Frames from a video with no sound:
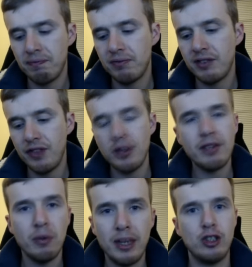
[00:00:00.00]
few
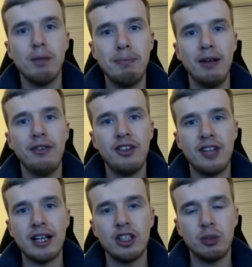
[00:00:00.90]
different ways you can build this
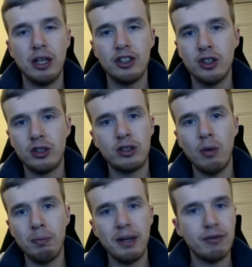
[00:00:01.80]
deck as well, so don't
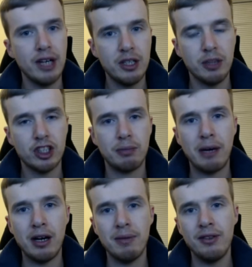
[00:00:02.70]
be afraid to
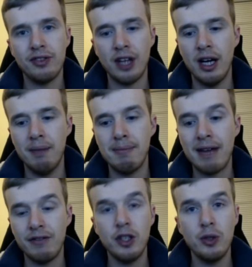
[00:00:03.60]
experiment.
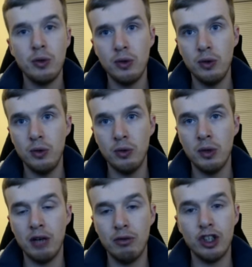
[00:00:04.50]
Matthew, who
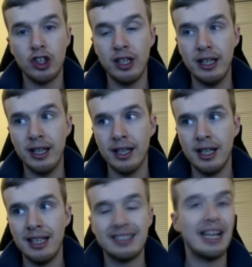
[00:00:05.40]
originally
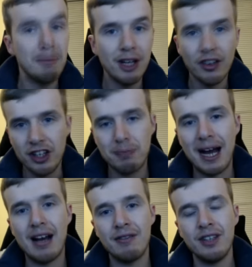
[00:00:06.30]
sent me on this
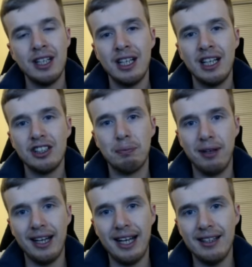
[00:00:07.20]
path to
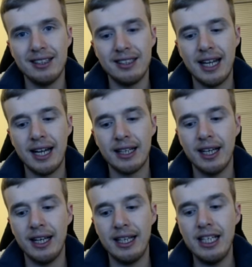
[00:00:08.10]
play in this deck,
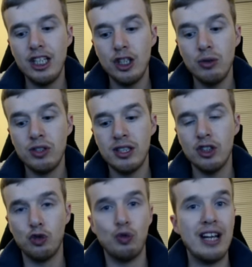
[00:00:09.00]
he uses
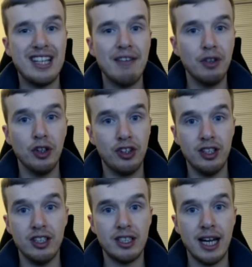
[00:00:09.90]
Red Devils in
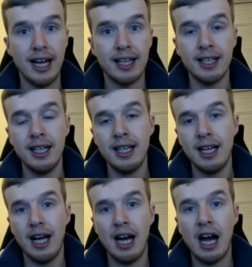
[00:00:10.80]
his deck.
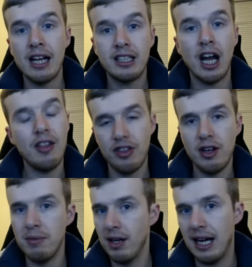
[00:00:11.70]
I cut
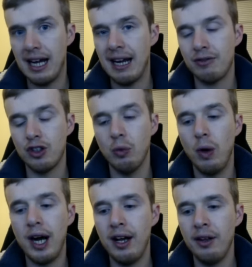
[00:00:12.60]
them after a
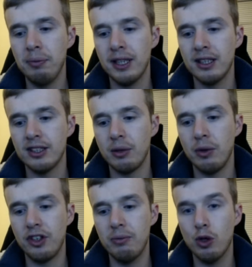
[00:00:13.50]
while because I
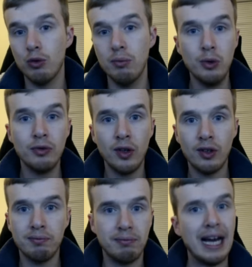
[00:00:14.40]
wanted more removal,
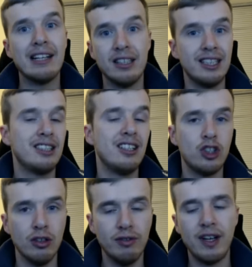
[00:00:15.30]
add an
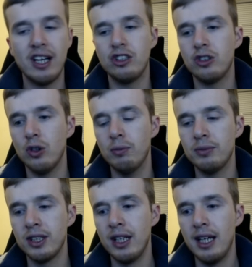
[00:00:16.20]
additional Firestorms
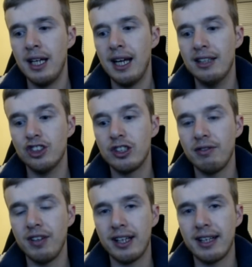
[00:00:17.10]
and stuff
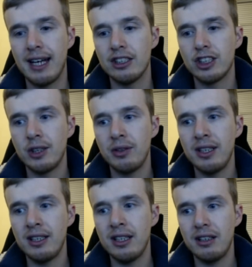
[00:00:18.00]
like that. So
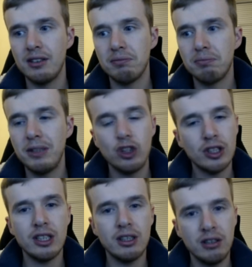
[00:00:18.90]
be sure
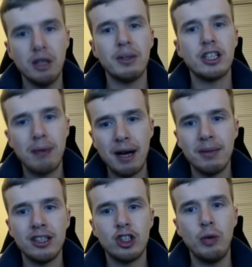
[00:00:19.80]
to
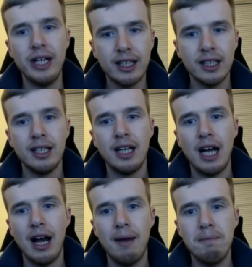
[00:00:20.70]
experiment, tweak,
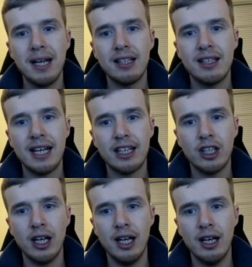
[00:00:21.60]
make the deck
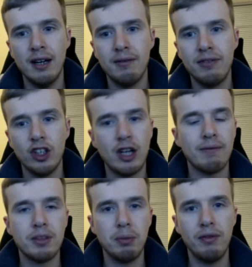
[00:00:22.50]
feel
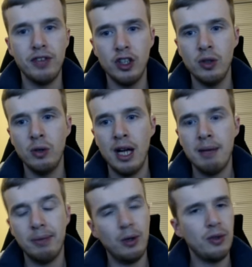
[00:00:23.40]
comfortable for you,
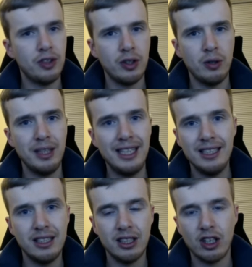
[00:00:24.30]
but also
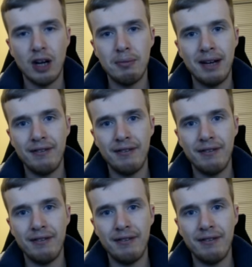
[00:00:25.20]
easier to combat